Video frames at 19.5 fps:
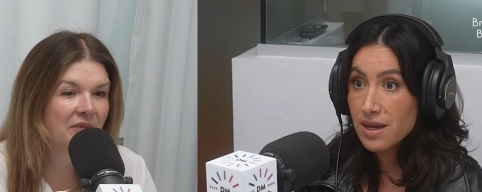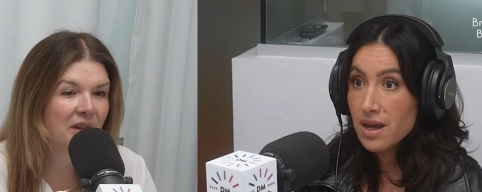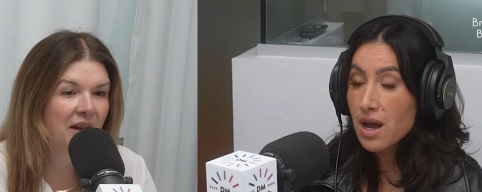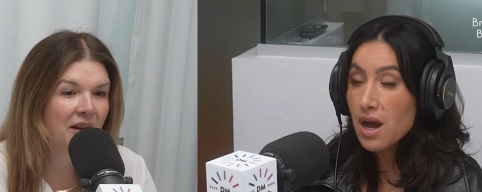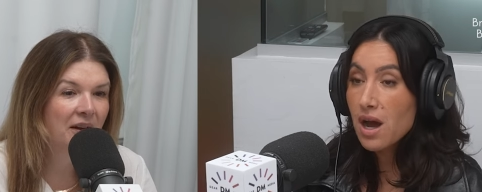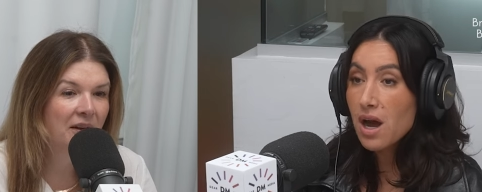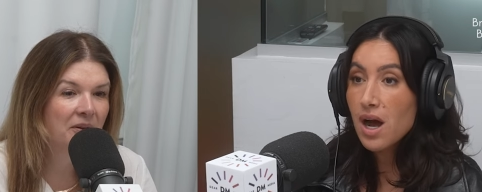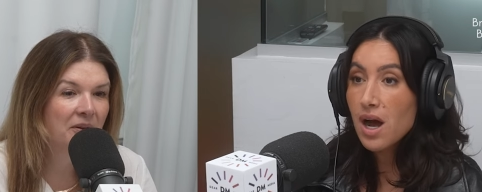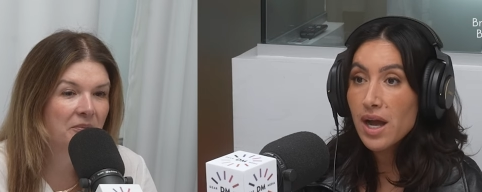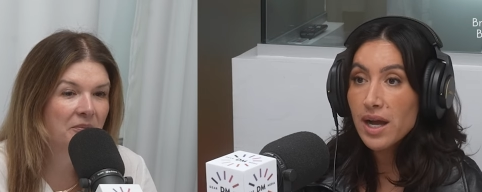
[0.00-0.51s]
Speaker 1: Mm-hmm.
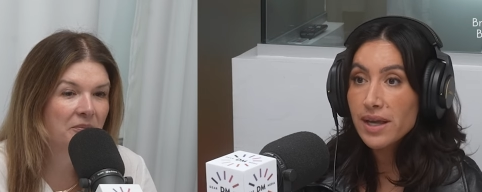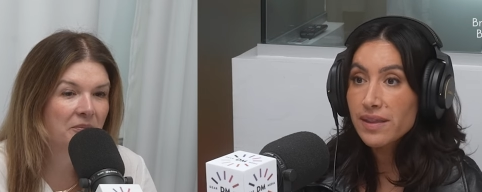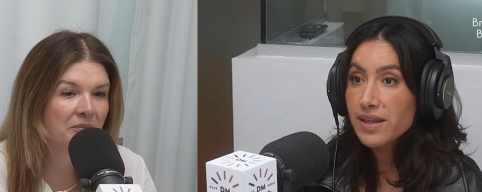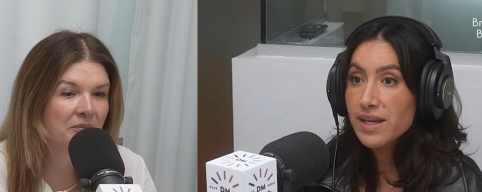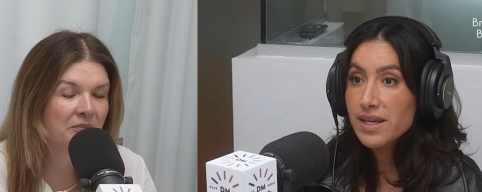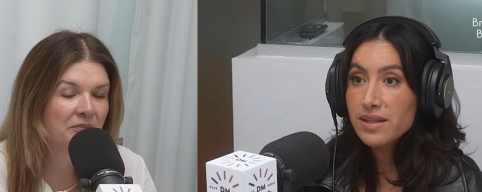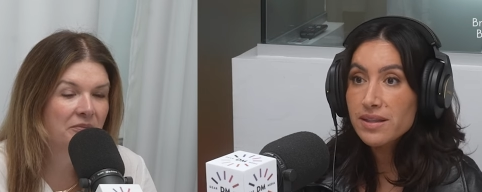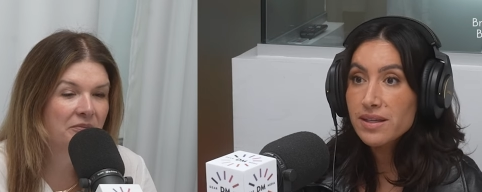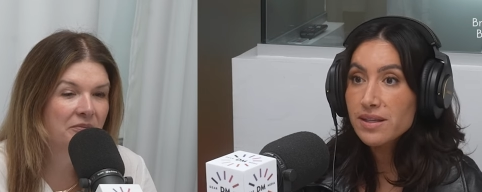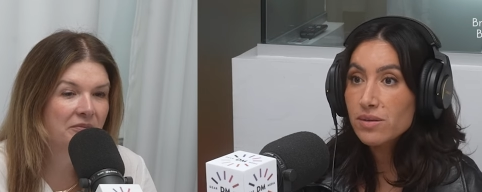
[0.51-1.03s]
Yeah. I
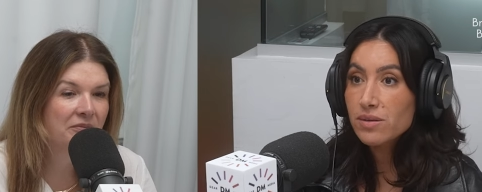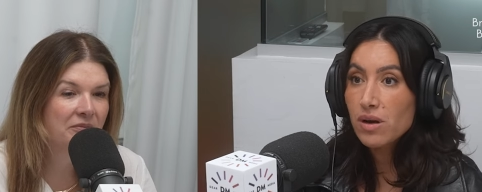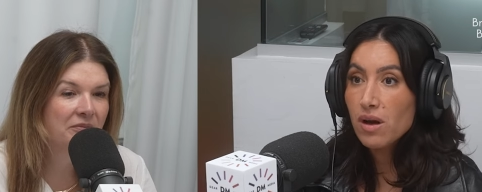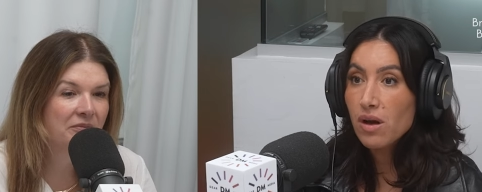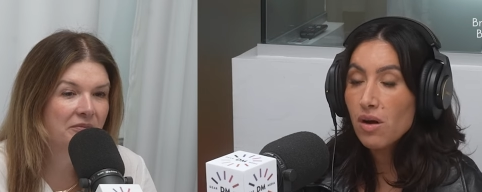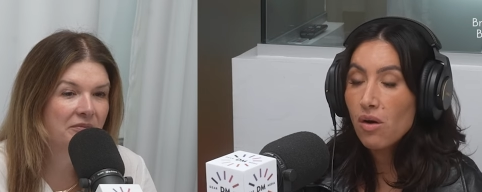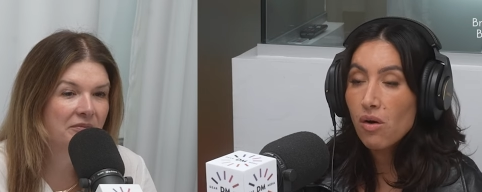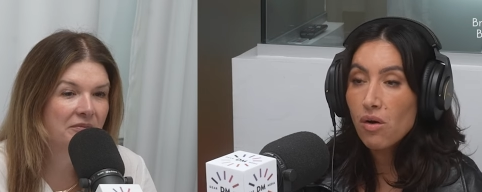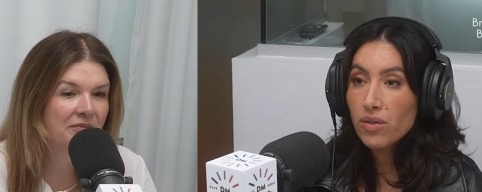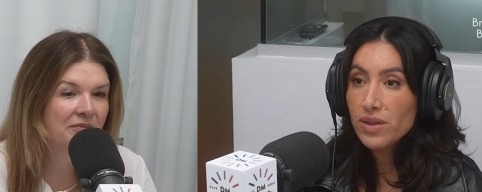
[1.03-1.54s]
think that
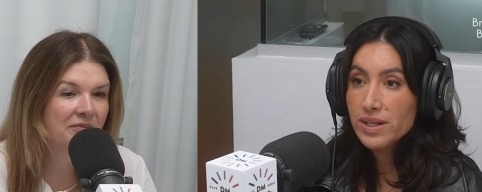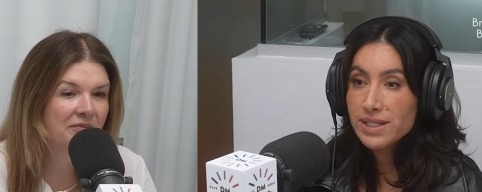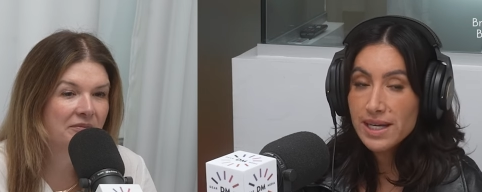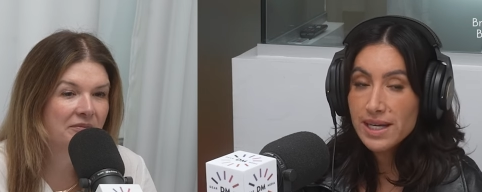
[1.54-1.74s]
all the